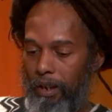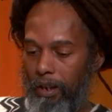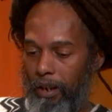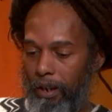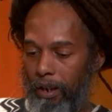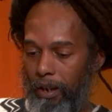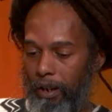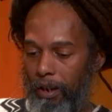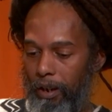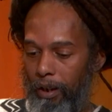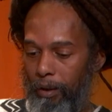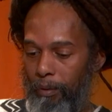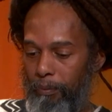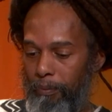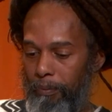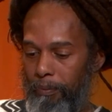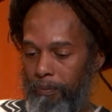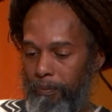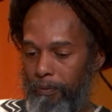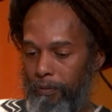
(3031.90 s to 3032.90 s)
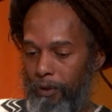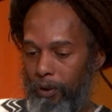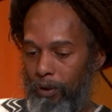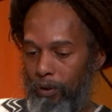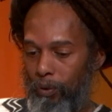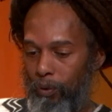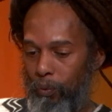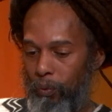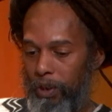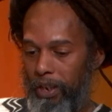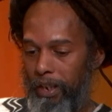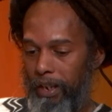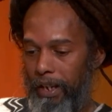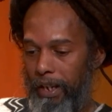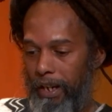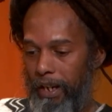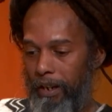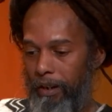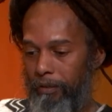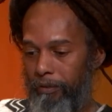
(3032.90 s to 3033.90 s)
Um, we
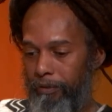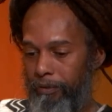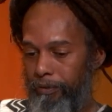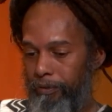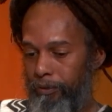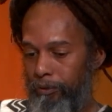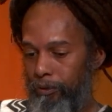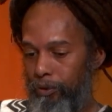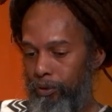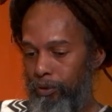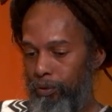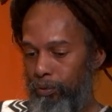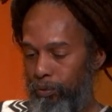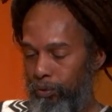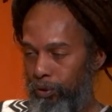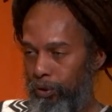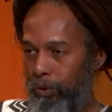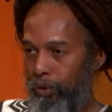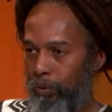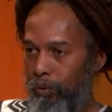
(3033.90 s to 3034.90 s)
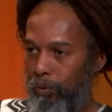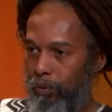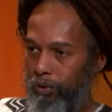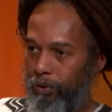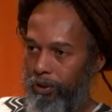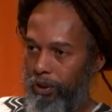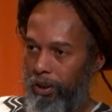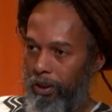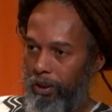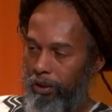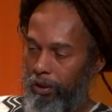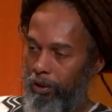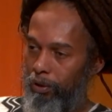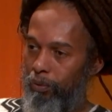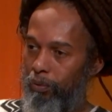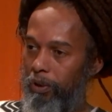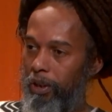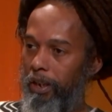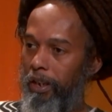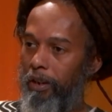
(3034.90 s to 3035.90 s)
have two schools in the
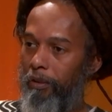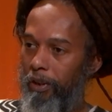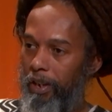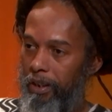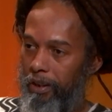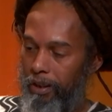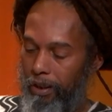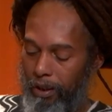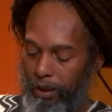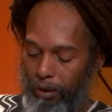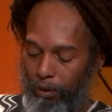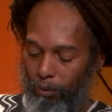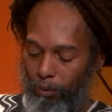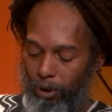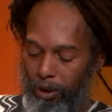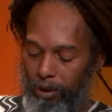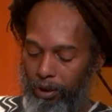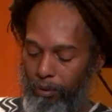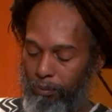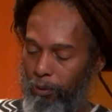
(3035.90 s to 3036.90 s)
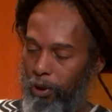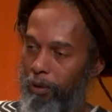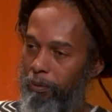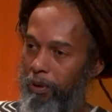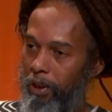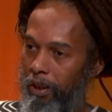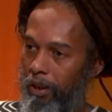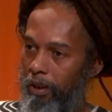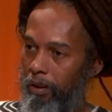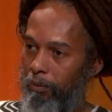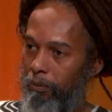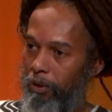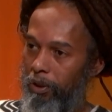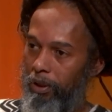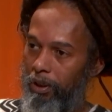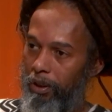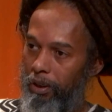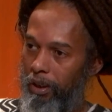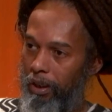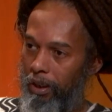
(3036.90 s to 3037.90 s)
UK right now, one in Birmingham, one
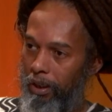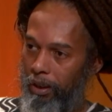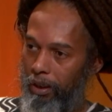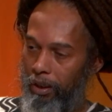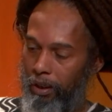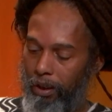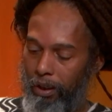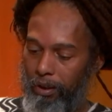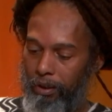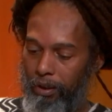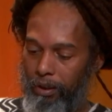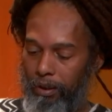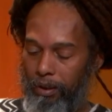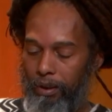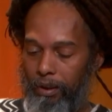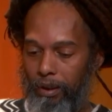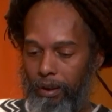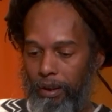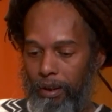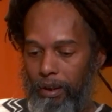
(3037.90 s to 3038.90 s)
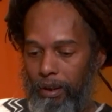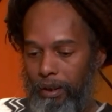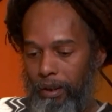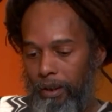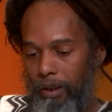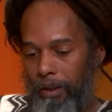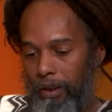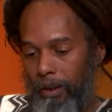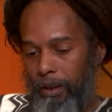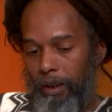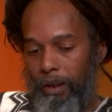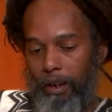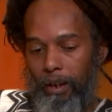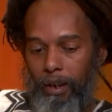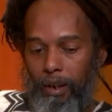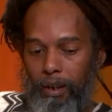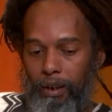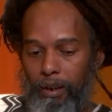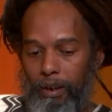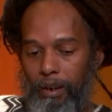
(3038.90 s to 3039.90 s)
in uh, London.
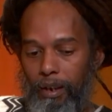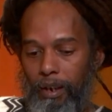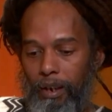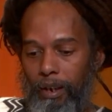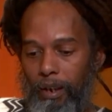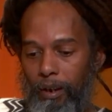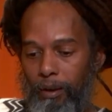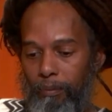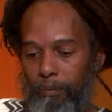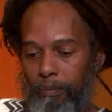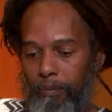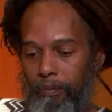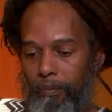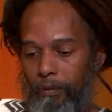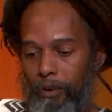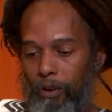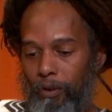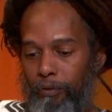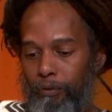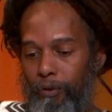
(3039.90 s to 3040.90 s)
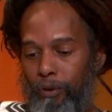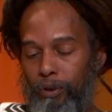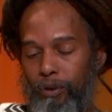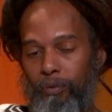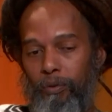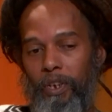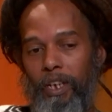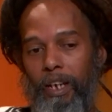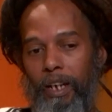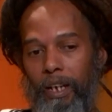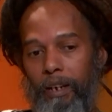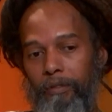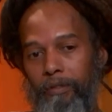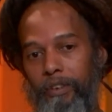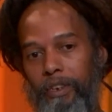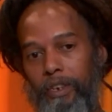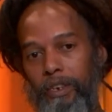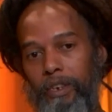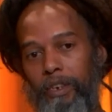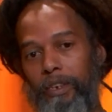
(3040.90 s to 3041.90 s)
And um, of course, we have
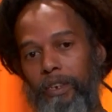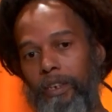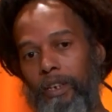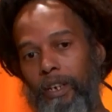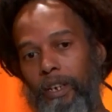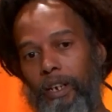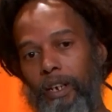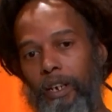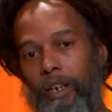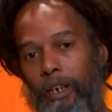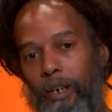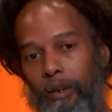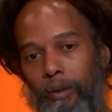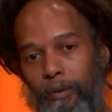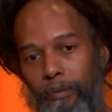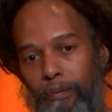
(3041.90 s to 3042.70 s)
the uh,